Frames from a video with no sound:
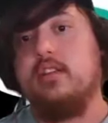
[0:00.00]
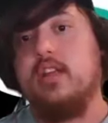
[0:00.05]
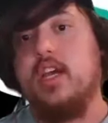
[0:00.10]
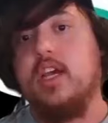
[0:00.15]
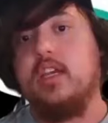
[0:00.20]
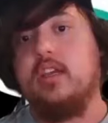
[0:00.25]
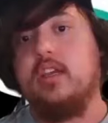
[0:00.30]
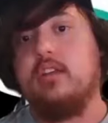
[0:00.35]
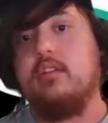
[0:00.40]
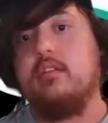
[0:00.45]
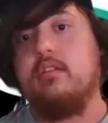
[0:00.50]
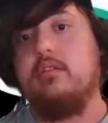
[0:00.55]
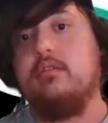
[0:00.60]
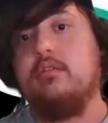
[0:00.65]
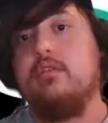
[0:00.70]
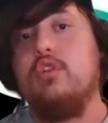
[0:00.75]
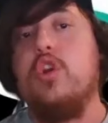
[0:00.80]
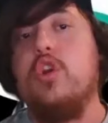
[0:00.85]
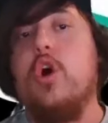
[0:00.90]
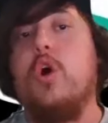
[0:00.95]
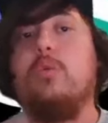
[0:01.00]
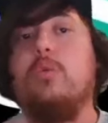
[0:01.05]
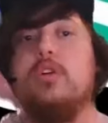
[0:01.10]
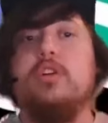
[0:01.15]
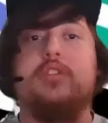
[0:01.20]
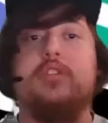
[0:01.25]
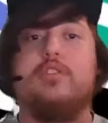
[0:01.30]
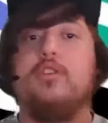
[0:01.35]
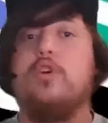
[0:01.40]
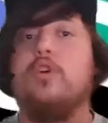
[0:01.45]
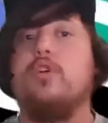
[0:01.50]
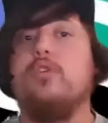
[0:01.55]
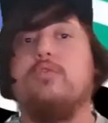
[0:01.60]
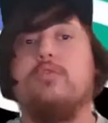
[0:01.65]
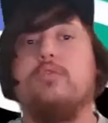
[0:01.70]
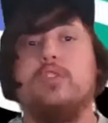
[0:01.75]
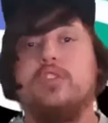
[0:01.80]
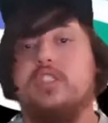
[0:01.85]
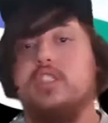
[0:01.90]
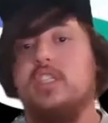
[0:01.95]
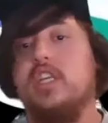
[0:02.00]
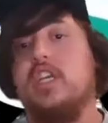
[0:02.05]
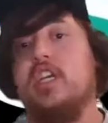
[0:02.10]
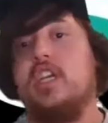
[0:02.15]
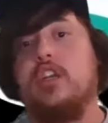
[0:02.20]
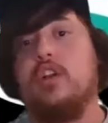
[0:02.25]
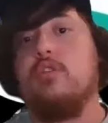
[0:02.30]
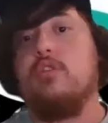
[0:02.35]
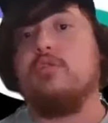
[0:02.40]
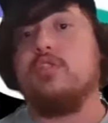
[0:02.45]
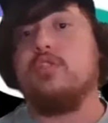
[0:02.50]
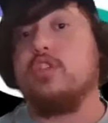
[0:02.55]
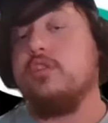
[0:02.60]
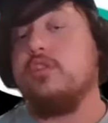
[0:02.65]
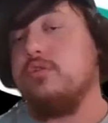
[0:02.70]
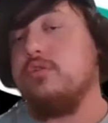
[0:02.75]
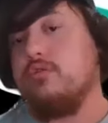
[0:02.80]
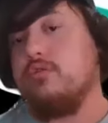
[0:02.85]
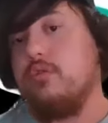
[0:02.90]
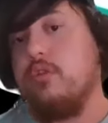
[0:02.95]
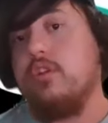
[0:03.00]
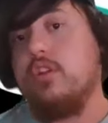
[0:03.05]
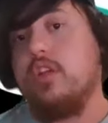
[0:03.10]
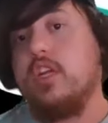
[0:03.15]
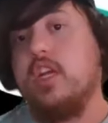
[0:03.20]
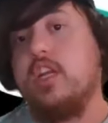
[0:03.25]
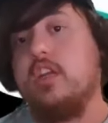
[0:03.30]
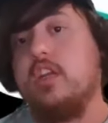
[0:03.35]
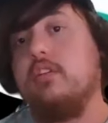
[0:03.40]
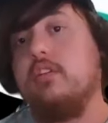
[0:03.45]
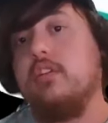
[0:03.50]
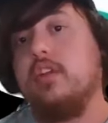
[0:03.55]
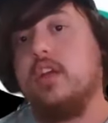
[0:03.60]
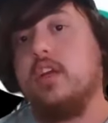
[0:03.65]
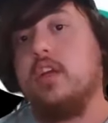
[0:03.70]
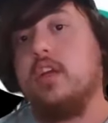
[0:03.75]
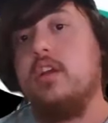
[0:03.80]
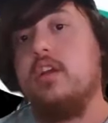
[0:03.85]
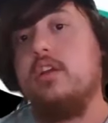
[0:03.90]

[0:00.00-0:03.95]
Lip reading: Like, no one's overseeing, no one's controlling anything.